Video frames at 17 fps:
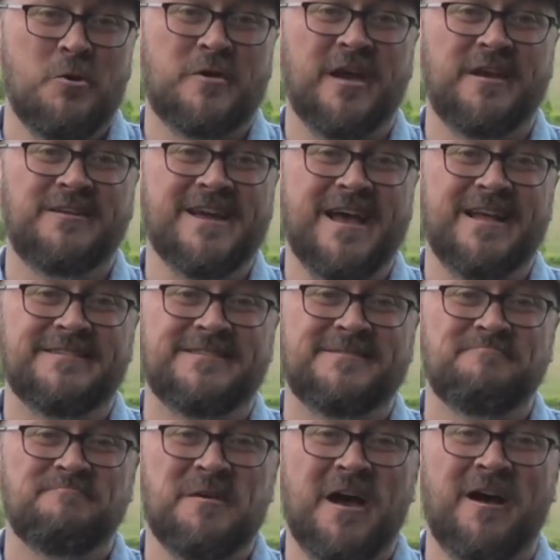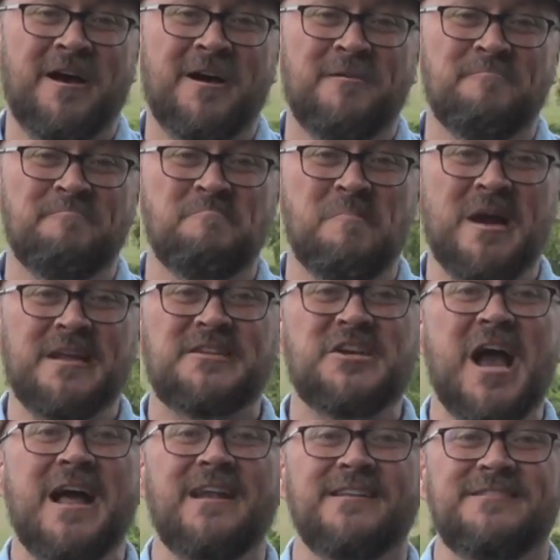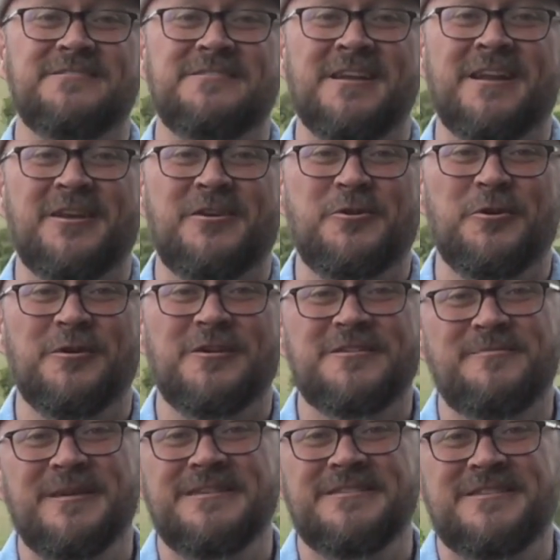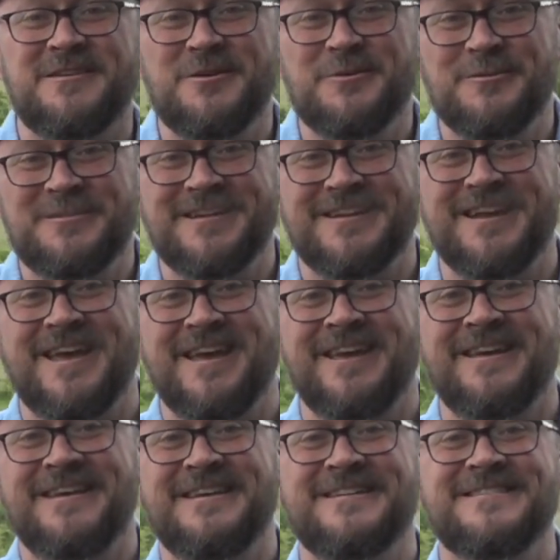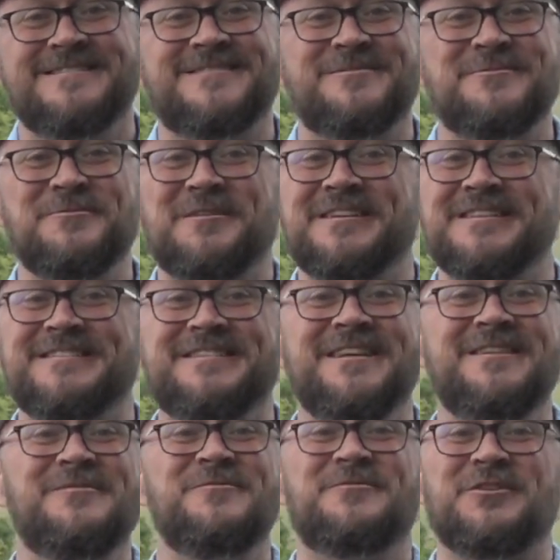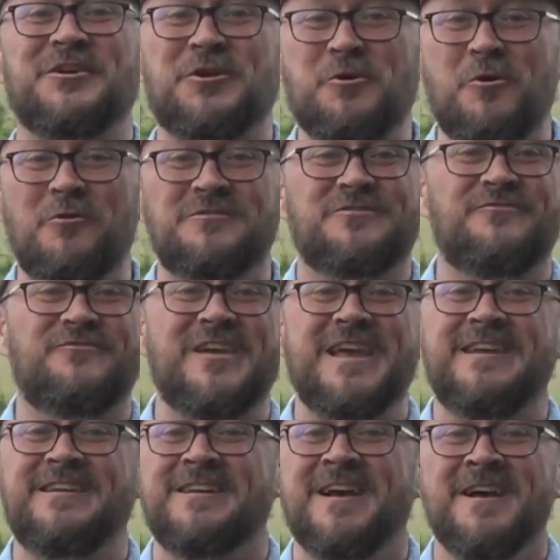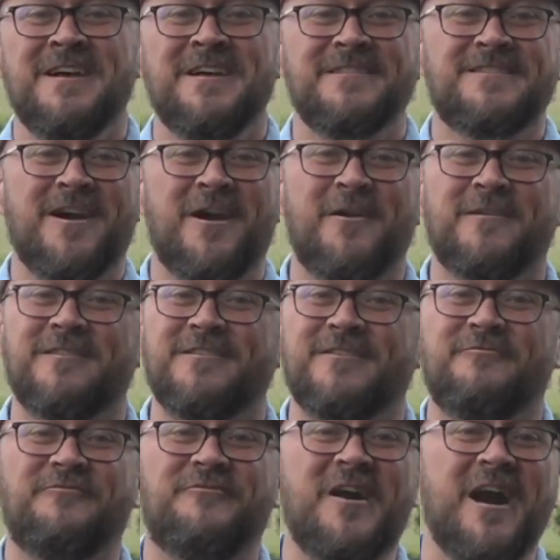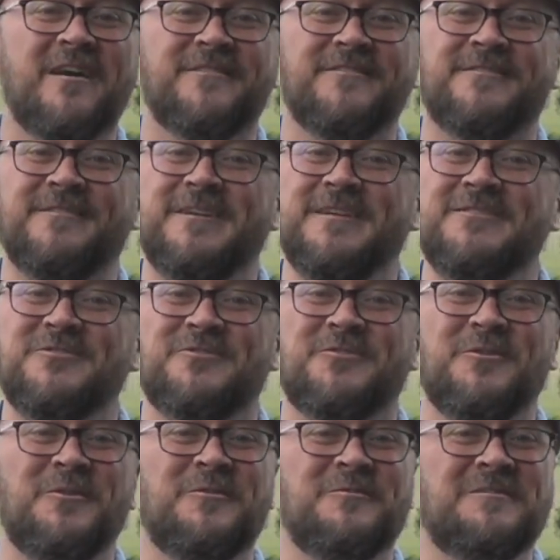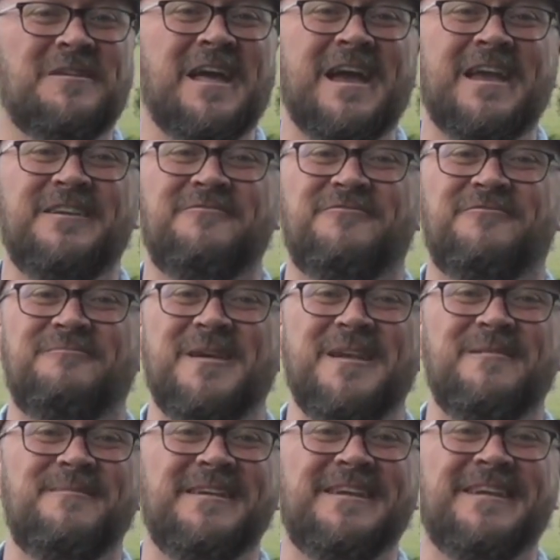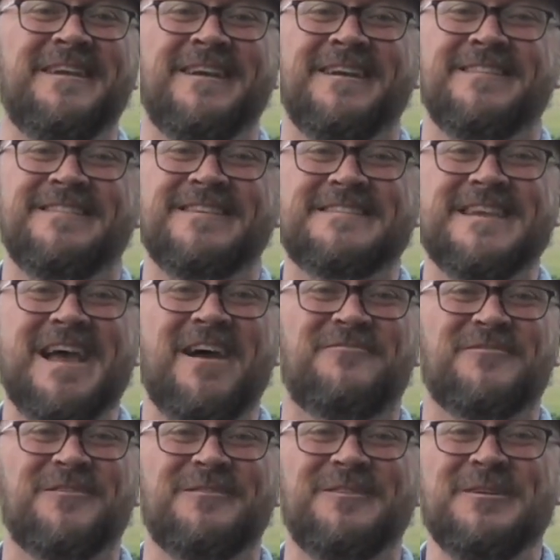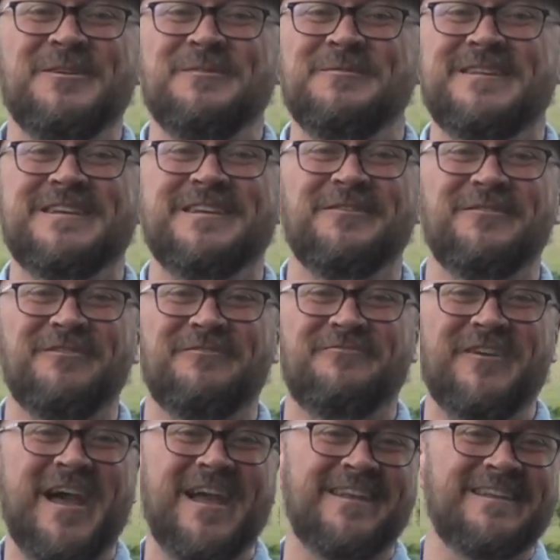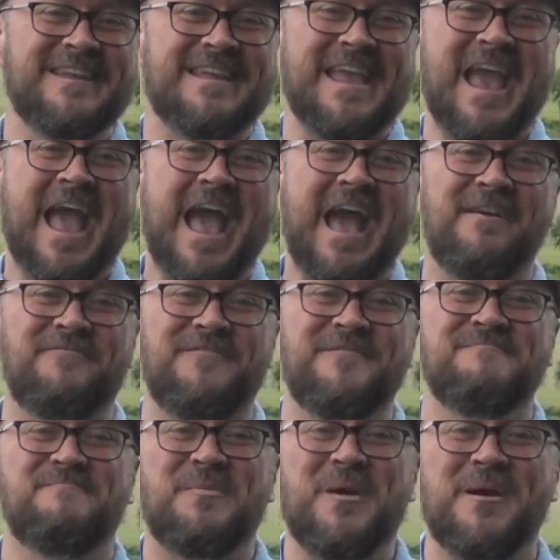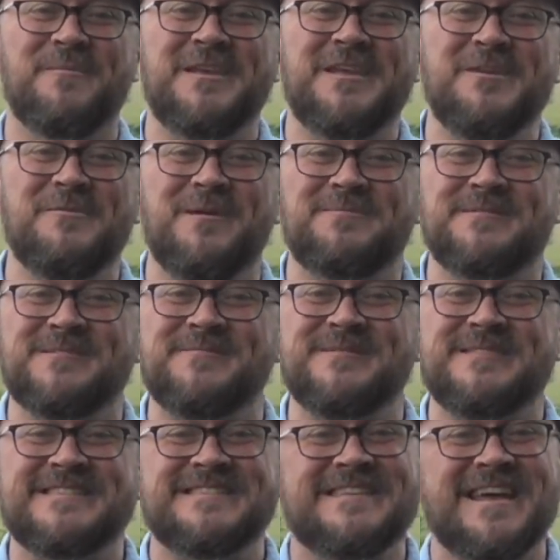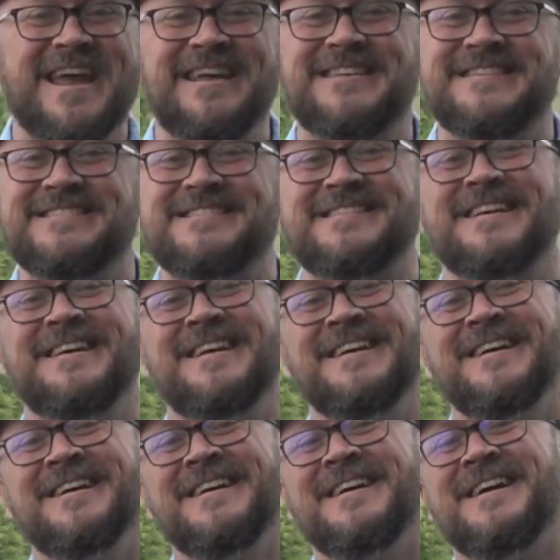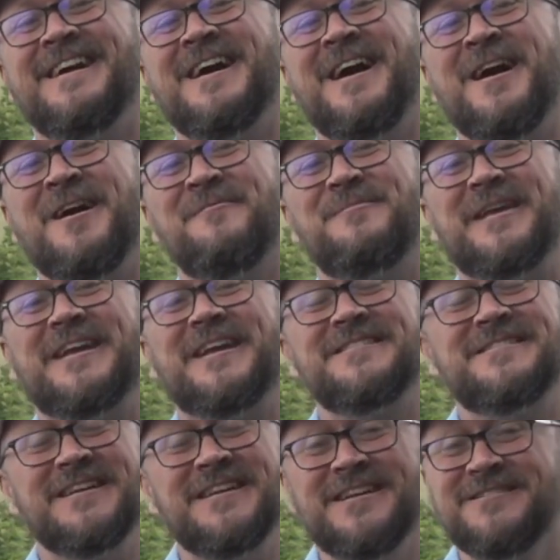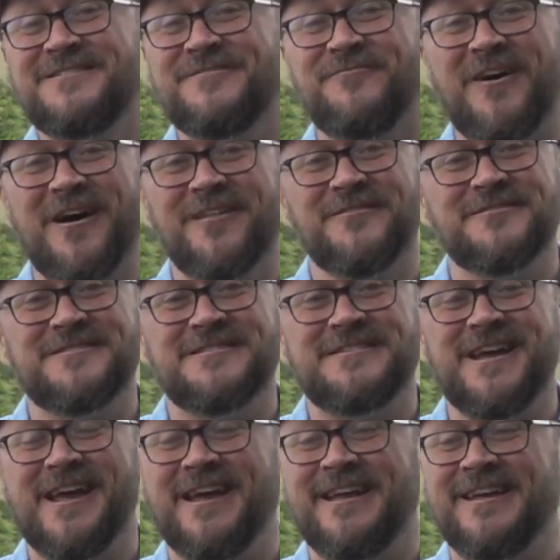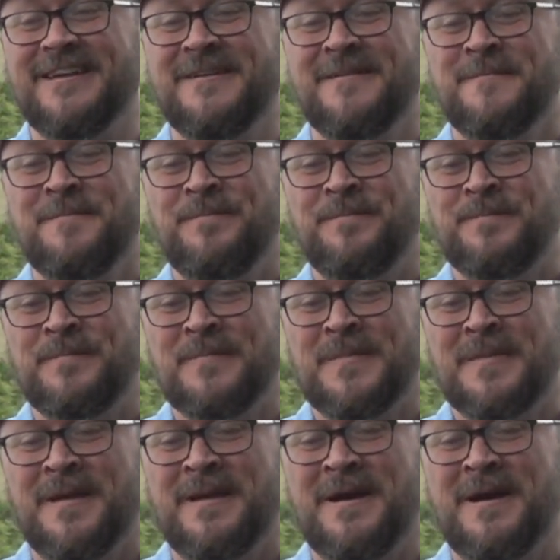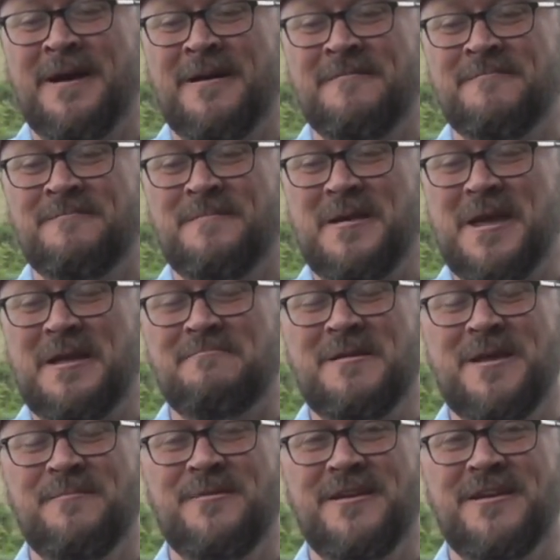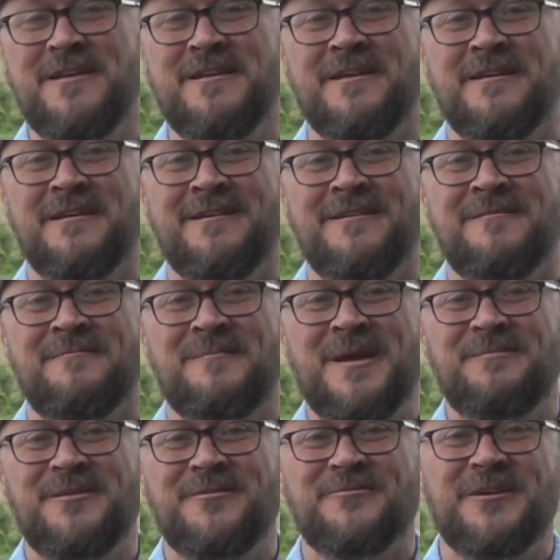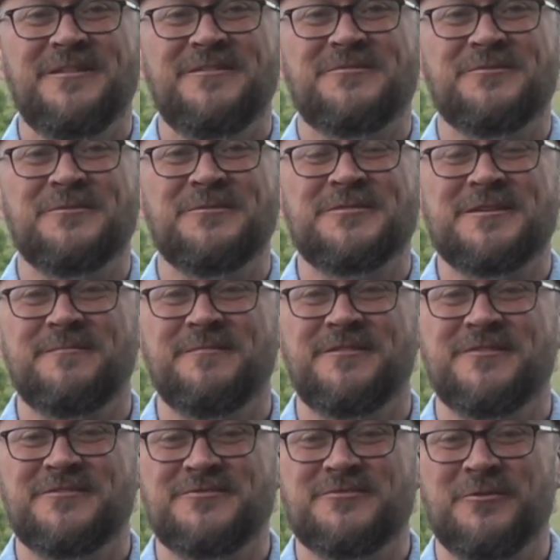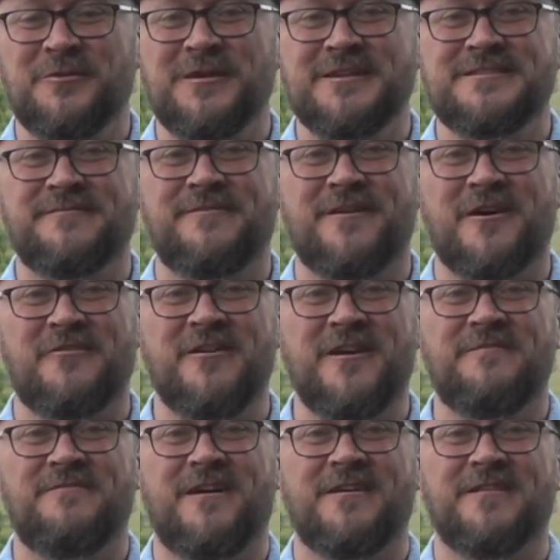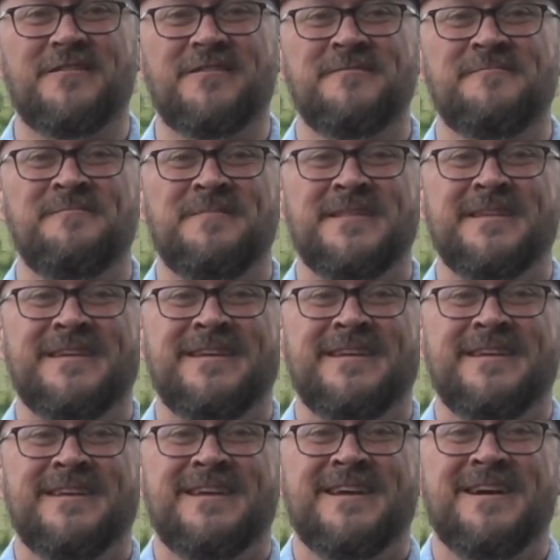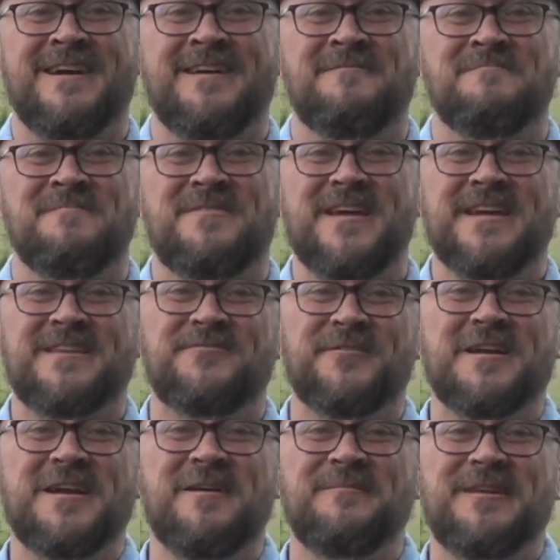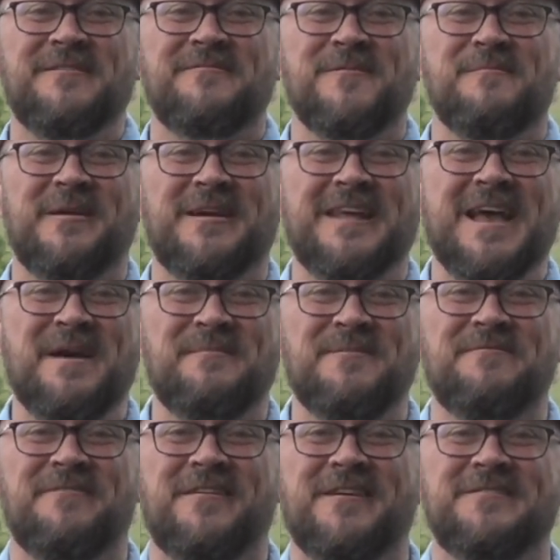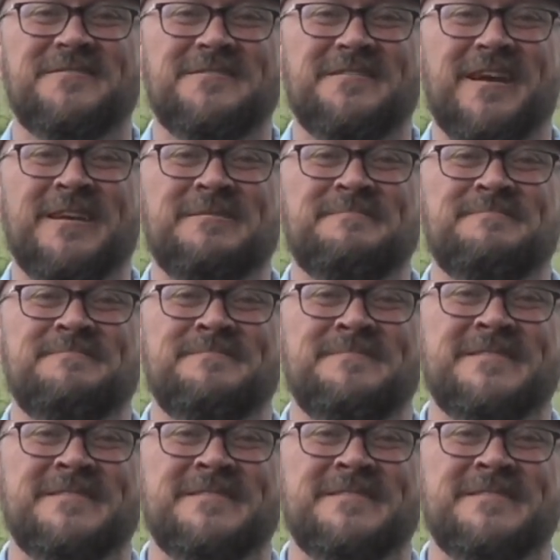Okay, dads. My challenge and encouragement to you today is to continue to cultivate the heart of the Father in your life. Maybe this afternoon, kill the fattened calf and barbecue up some steaks. Because it is Father's Day, and maybe read through some of the stories of our great Father. Thanks for coming, everybody. Happy Father's Day.